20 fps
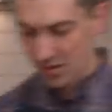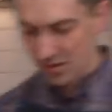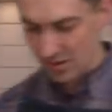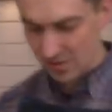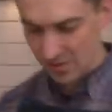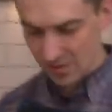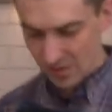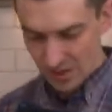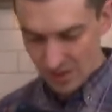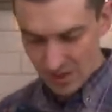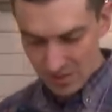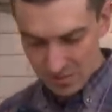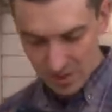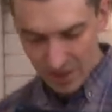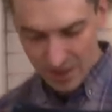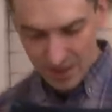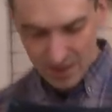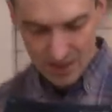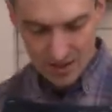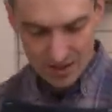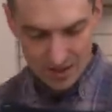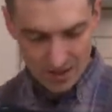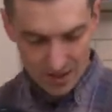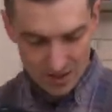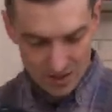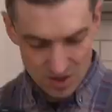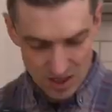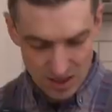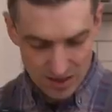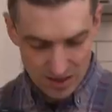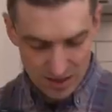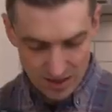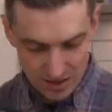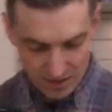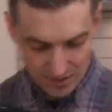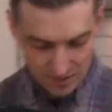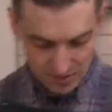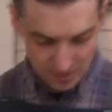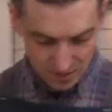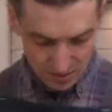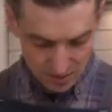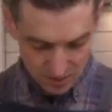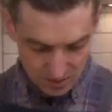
this by hand like a jackass, you